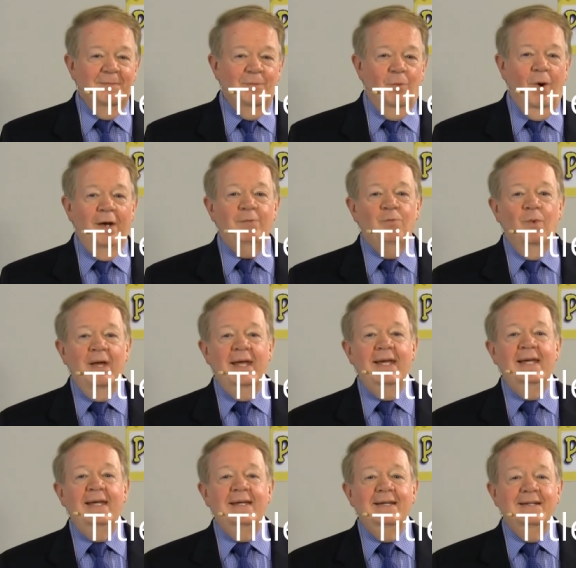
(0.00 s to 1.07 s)
What
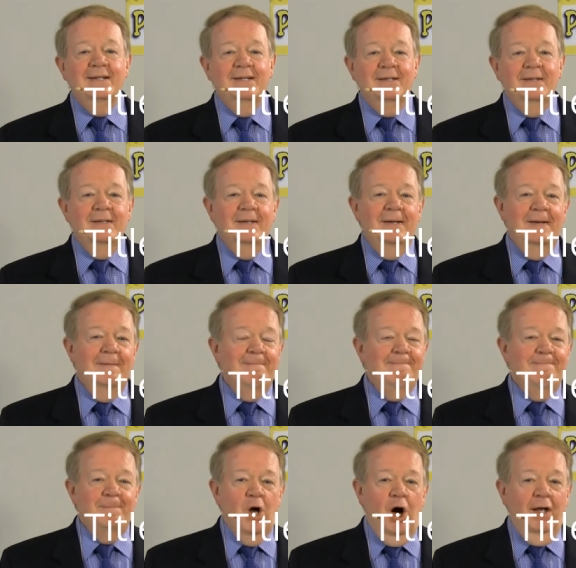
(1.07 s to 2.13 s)
we
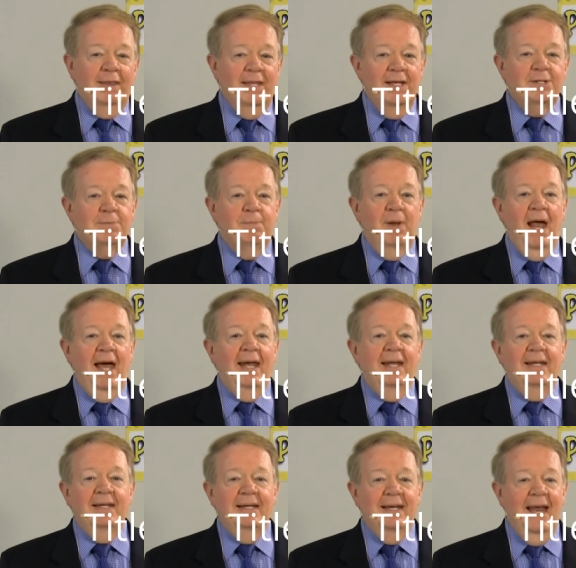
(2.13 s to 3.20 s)
on this
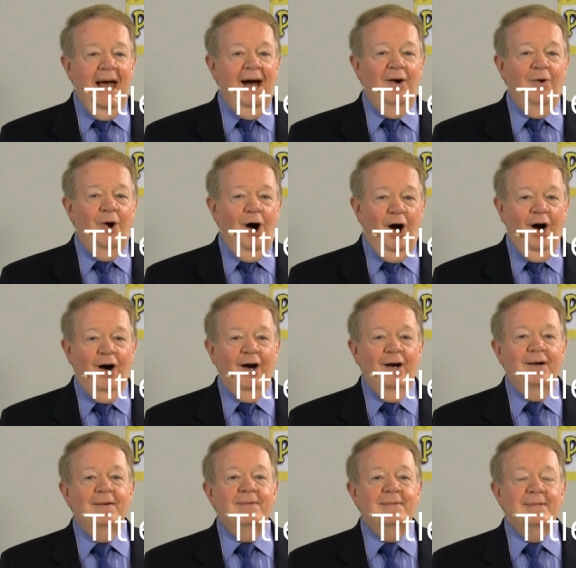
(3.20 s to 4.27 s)
planet now
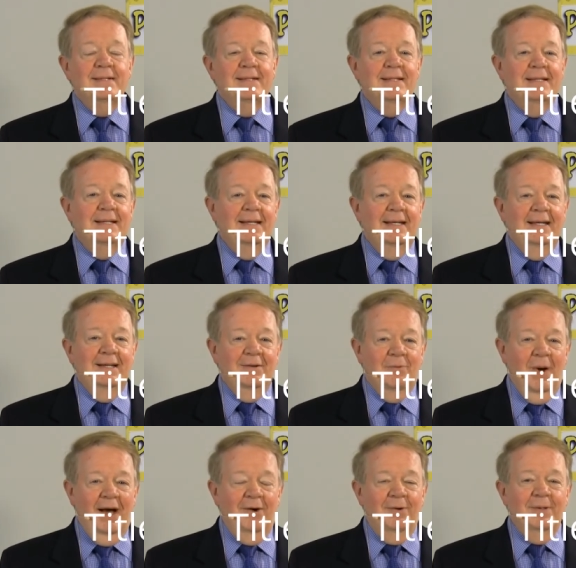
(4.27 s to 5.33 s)
are,
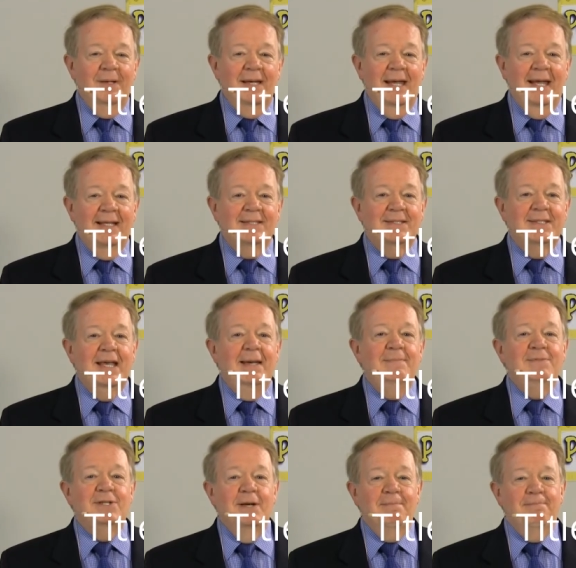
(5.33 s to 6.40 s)
well, it
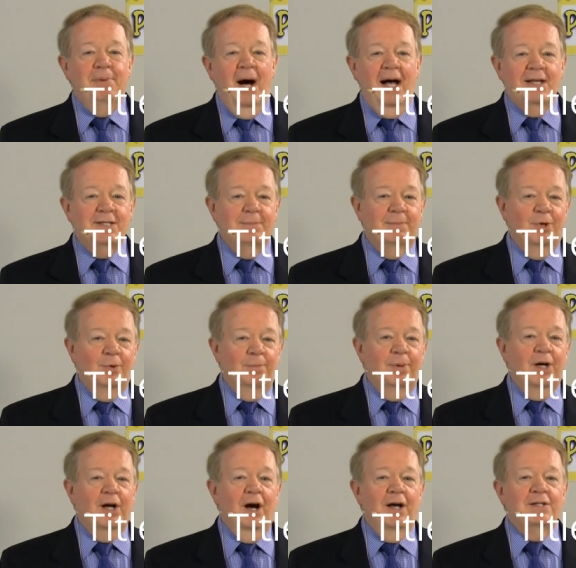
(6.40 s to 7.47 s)
seems impossible
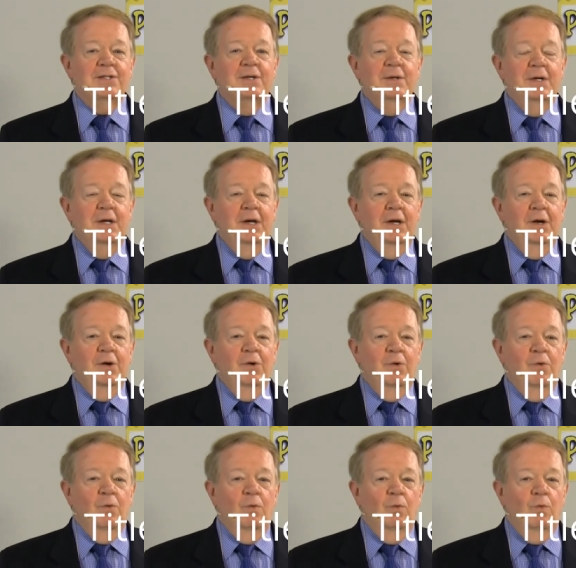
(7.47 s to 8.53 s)
because
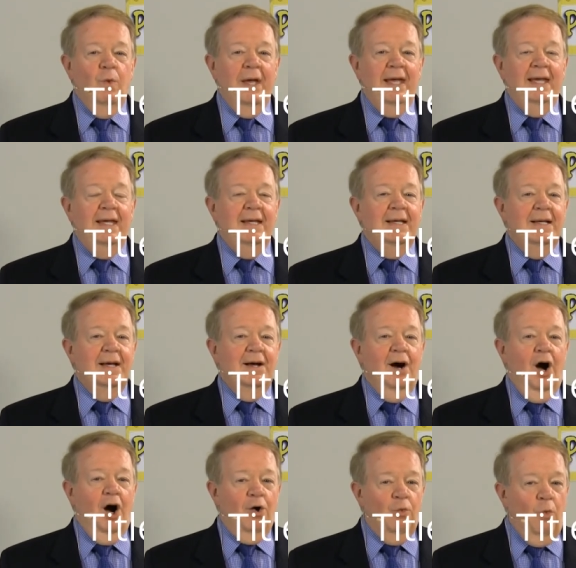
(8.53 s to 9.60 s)
we
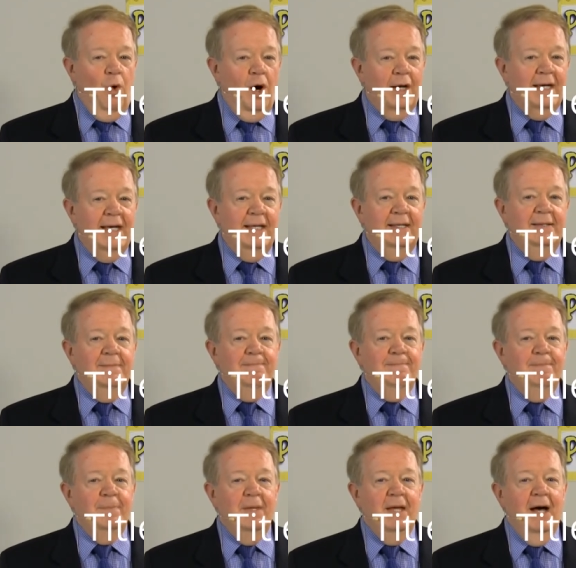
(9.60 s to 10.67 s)
are walking
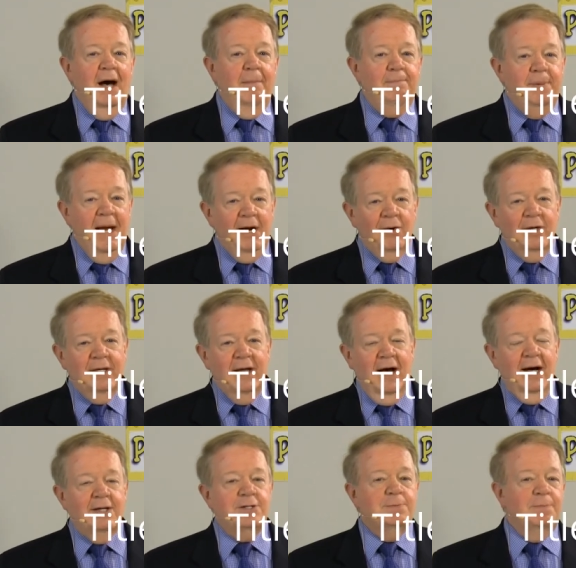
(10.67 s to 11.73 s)
a
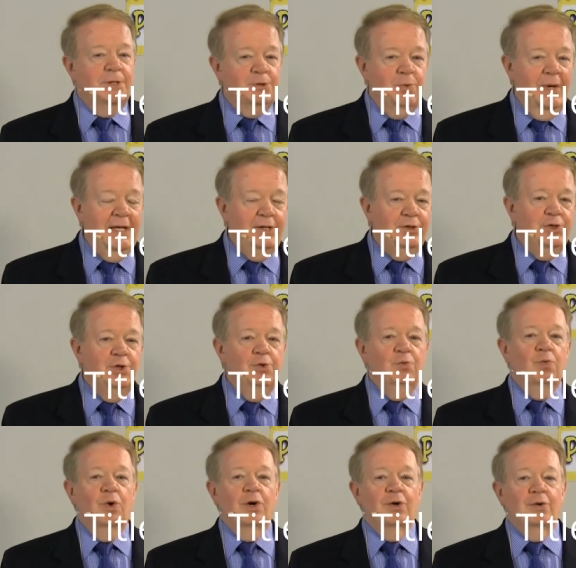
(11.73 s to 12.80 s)
paradox between two
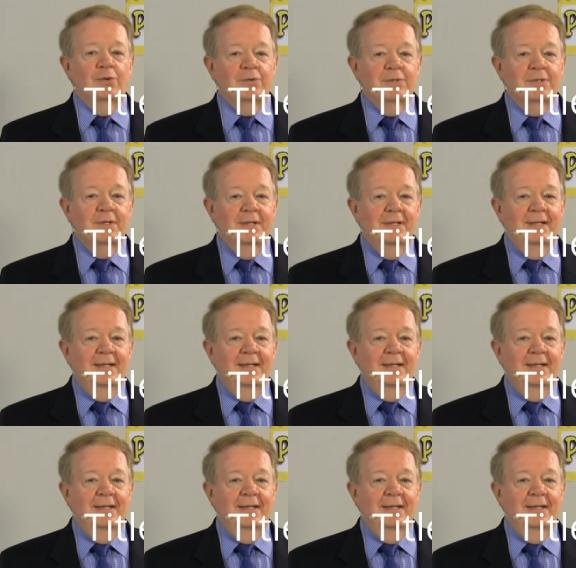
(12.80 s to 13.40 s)
worlds,